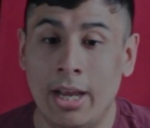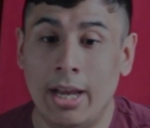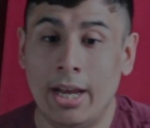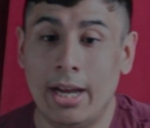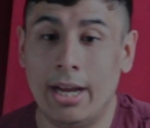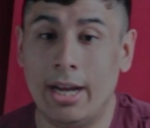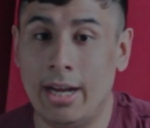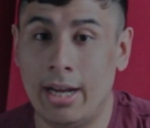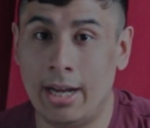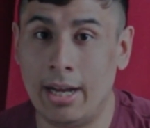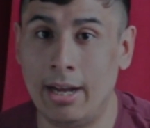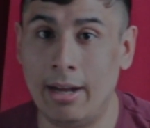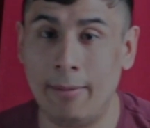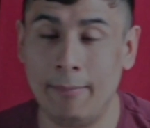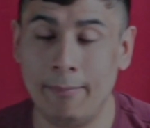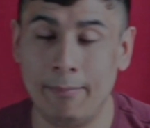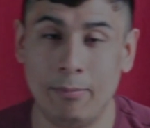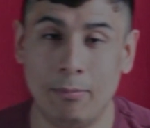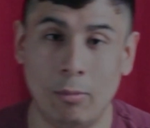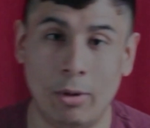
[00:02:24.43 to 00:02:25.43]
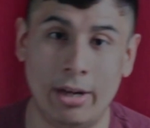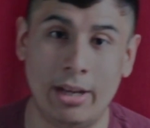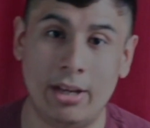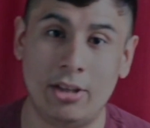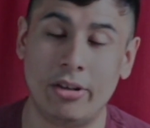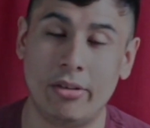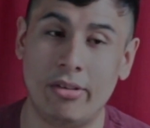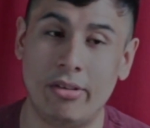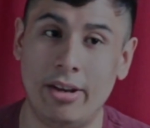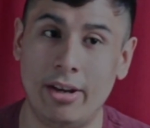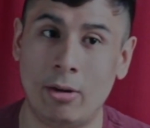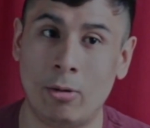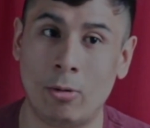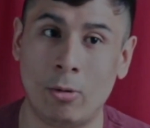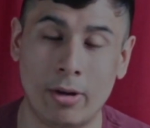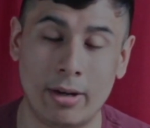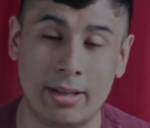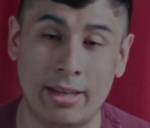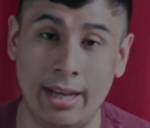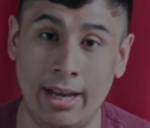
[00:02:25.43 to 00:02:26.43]
What he just did in
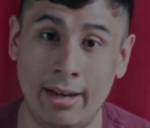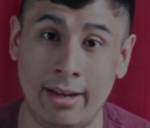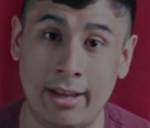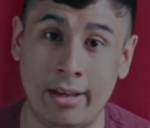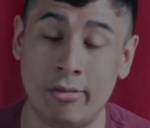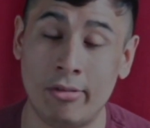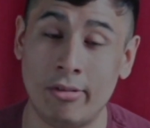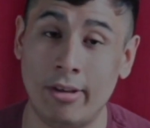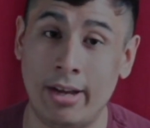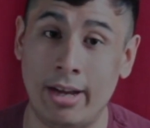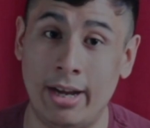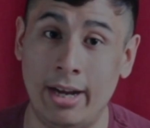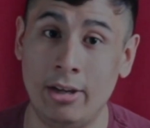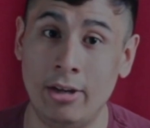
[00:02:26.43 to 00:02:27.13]
court cannot slide.